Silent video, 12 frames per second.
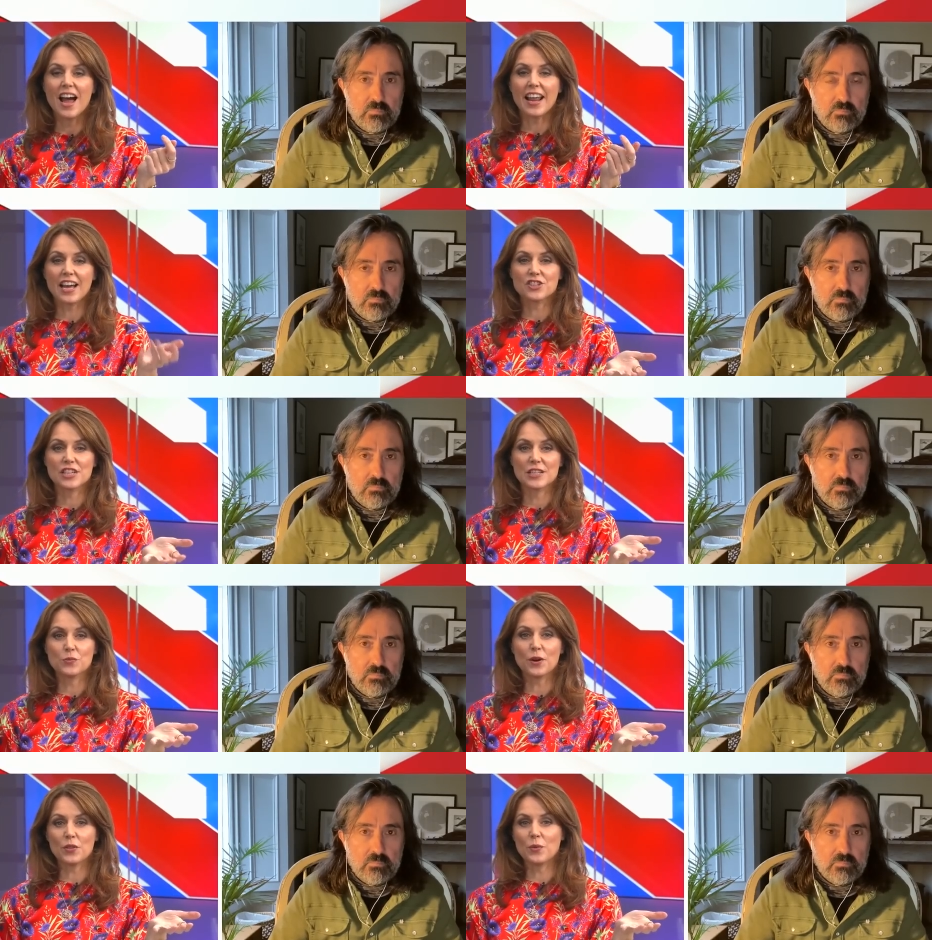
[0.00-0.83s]
Speaker 1: And actually,
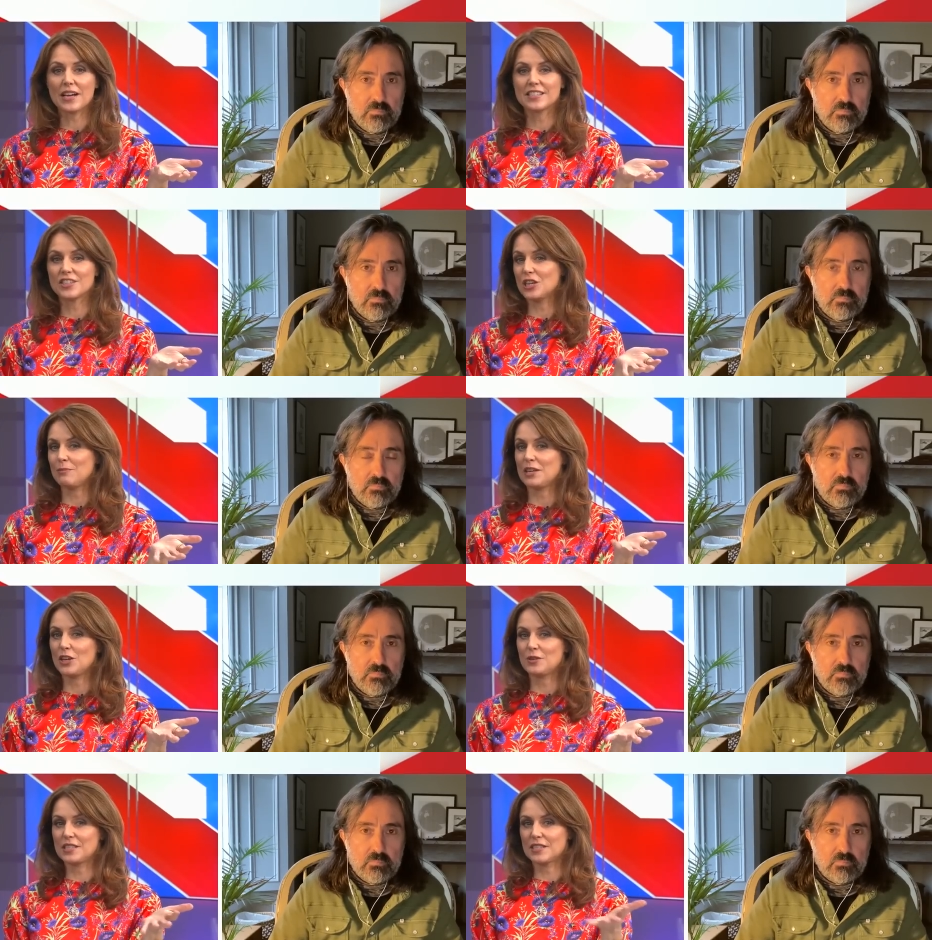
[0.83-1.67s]
it's one of the ways that G B
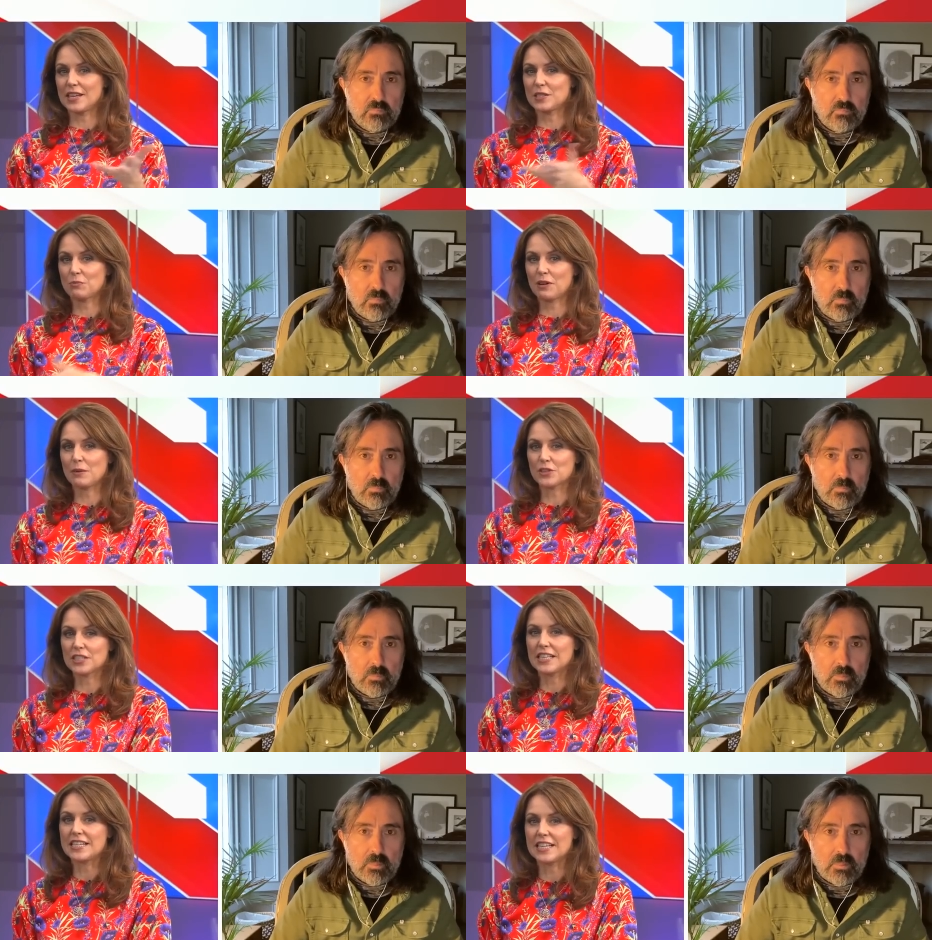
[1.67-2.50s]
News is, is pretty
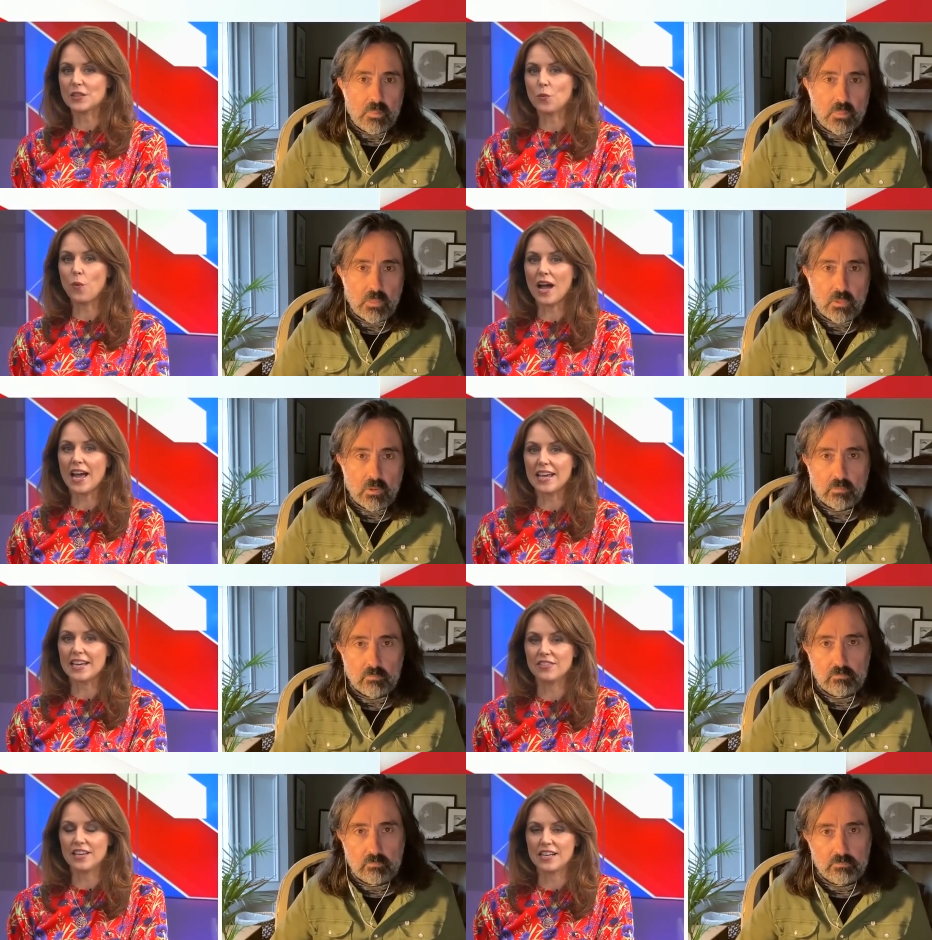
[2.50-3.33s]
much leading the
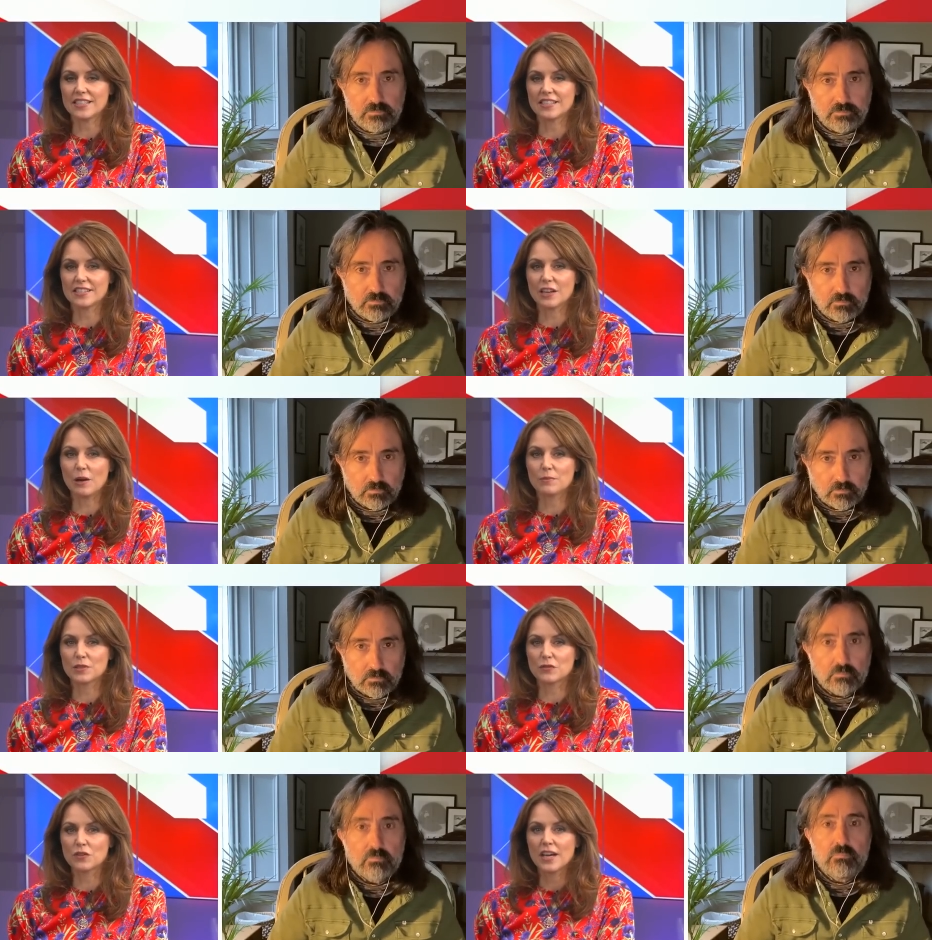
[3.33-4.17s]
way in this, in
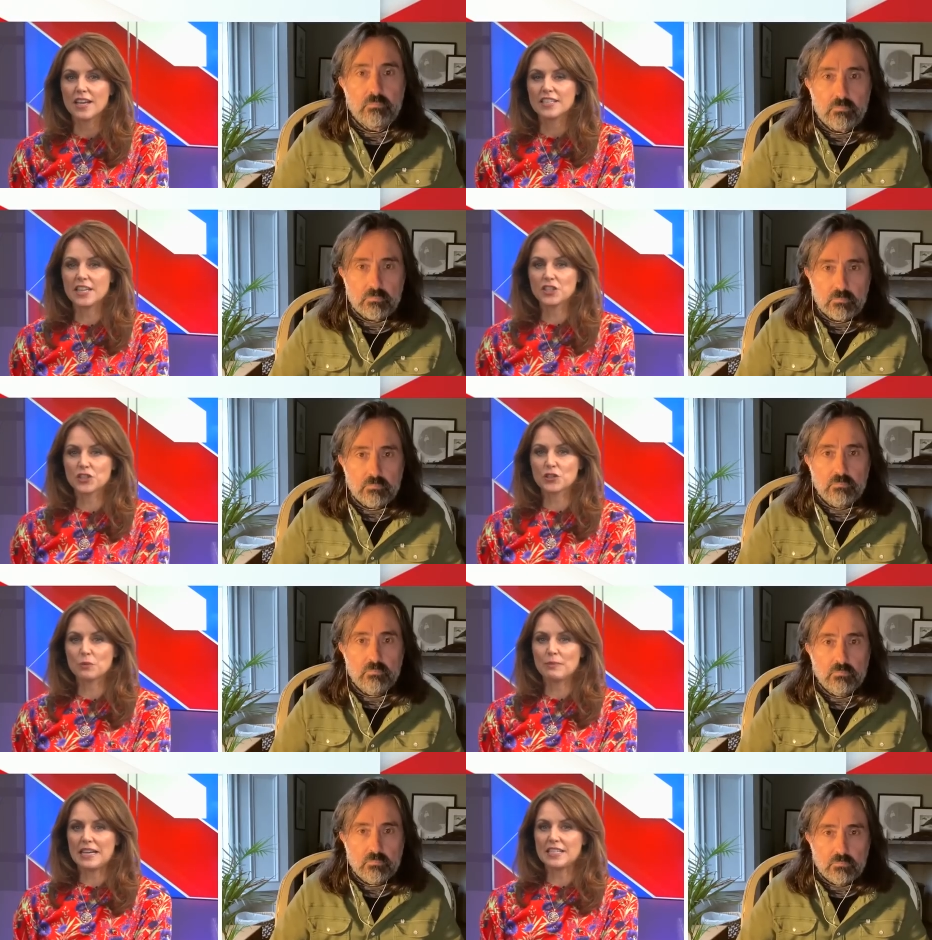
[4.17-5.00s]
terms of
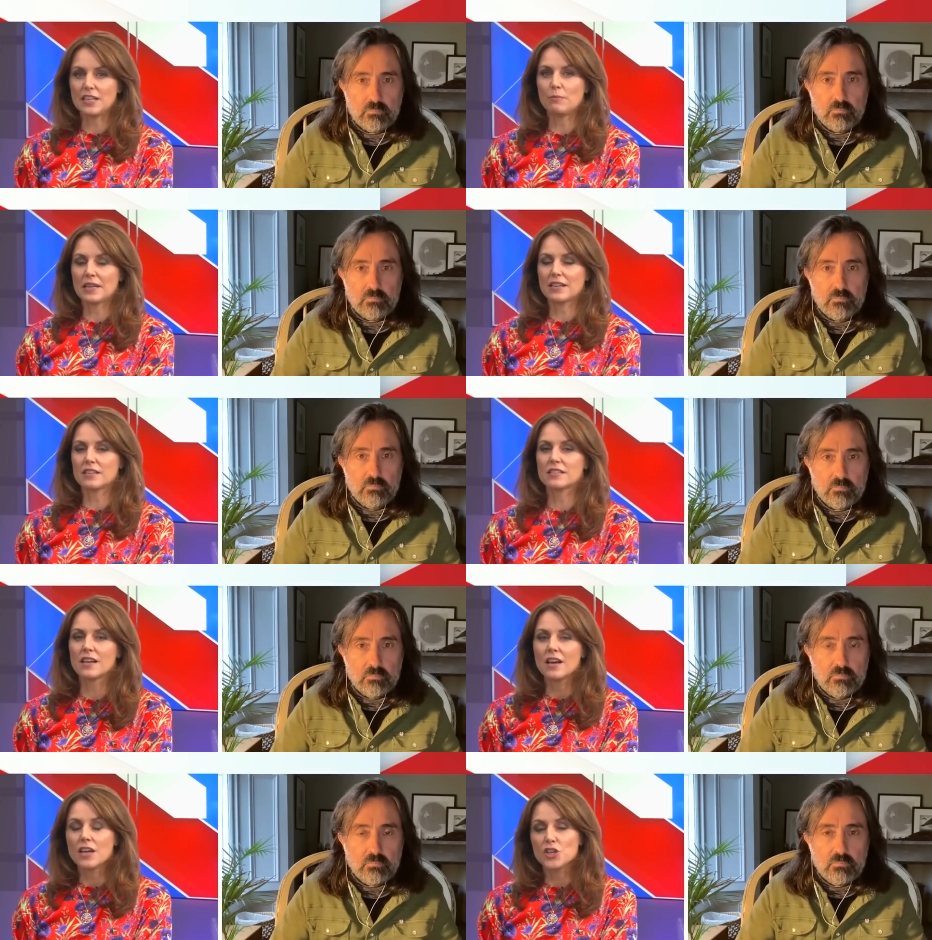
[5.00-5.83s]
digital media,
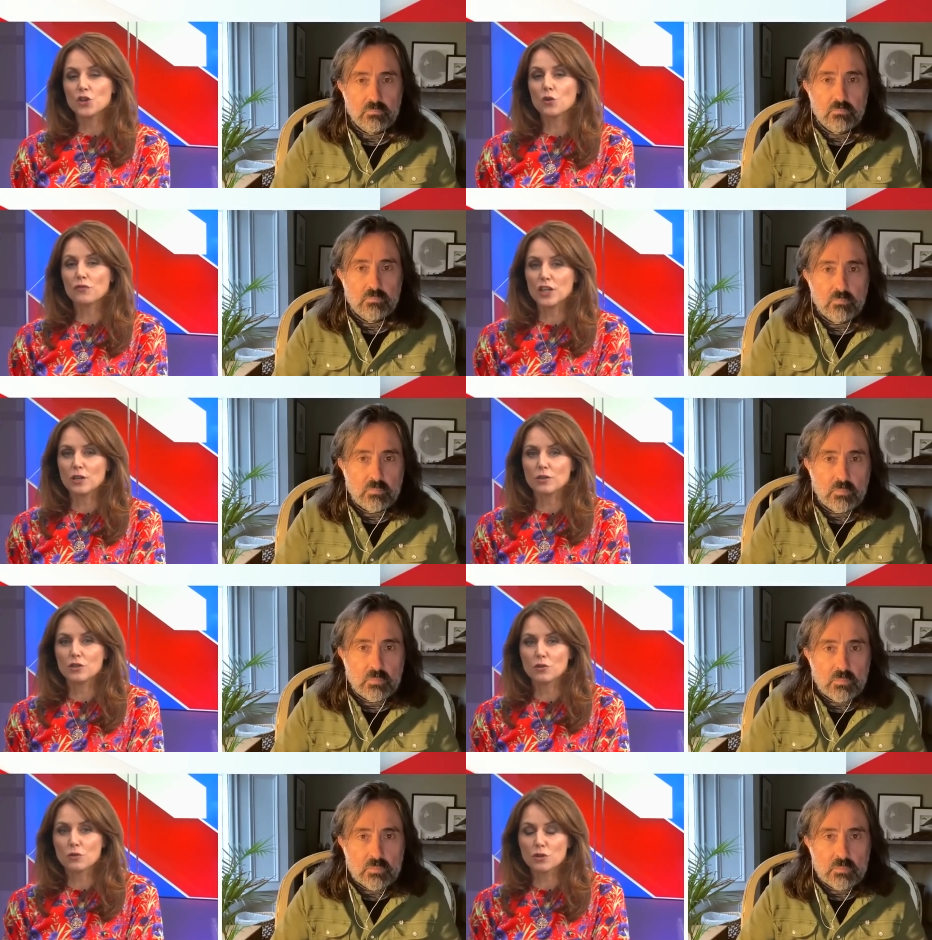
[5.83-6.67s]
because your view,
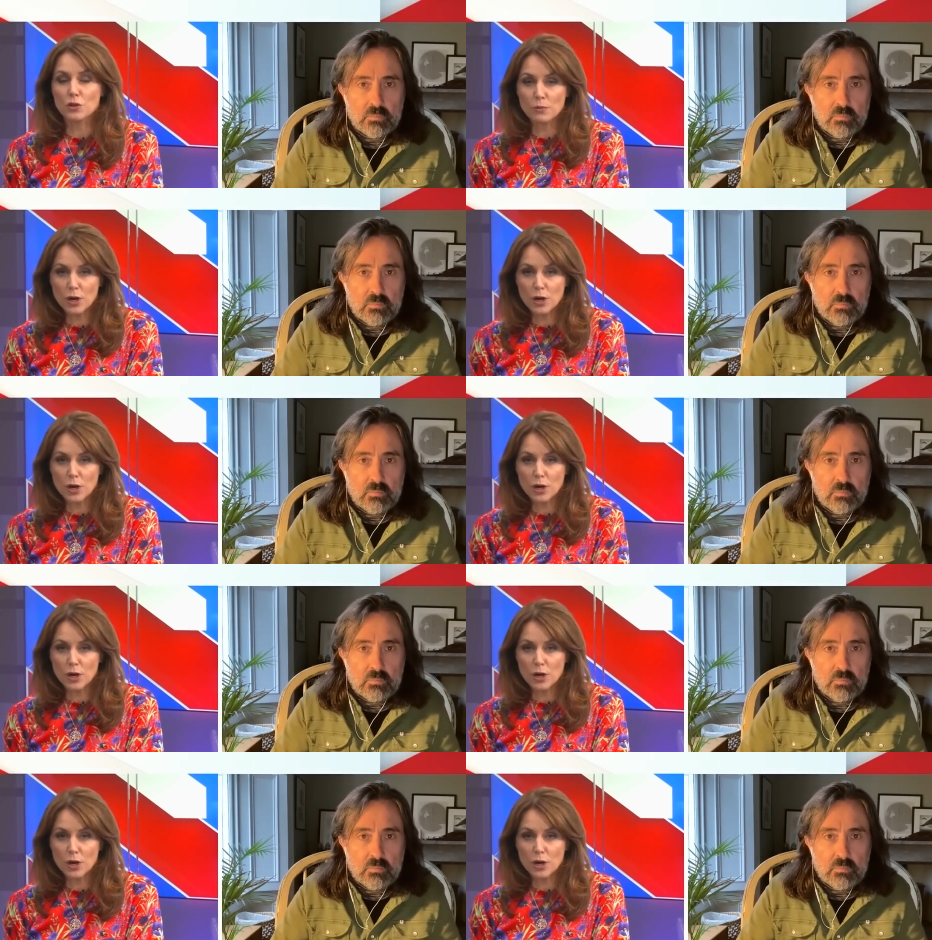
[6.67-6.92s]
your, your